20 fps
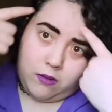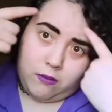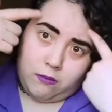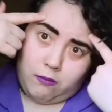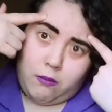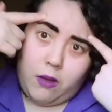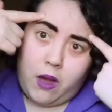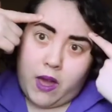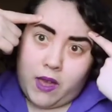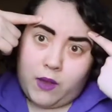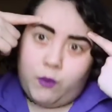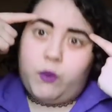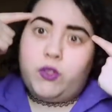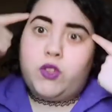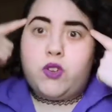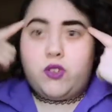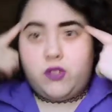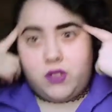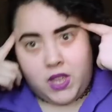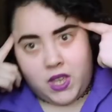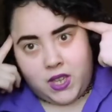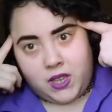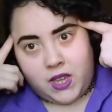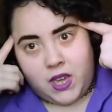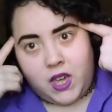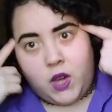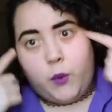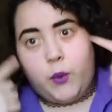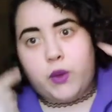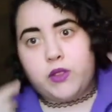their mind, what they're
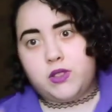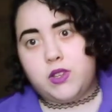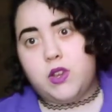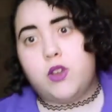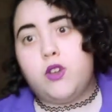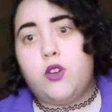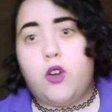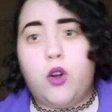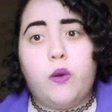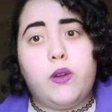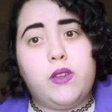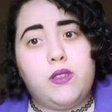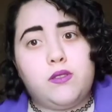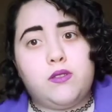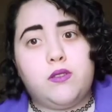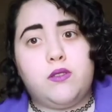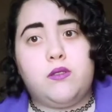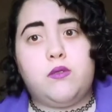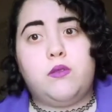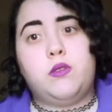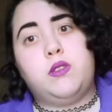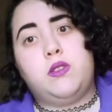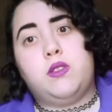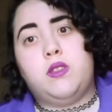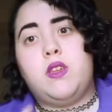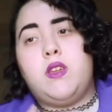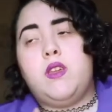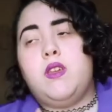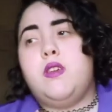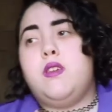thinking, what they're going through. And
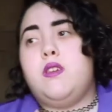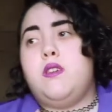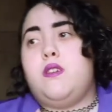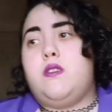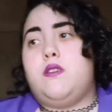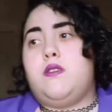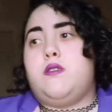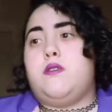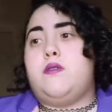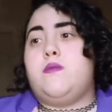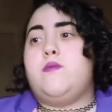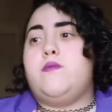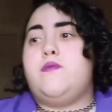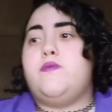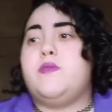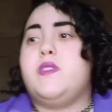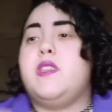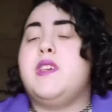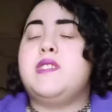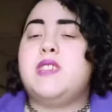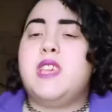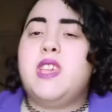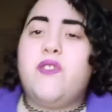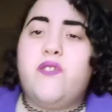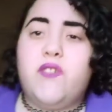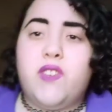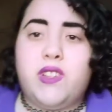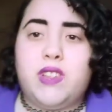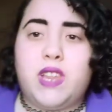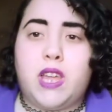because they
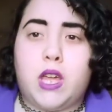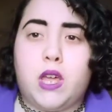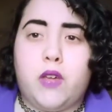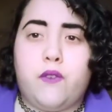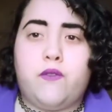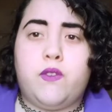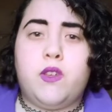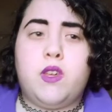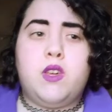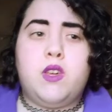feel like if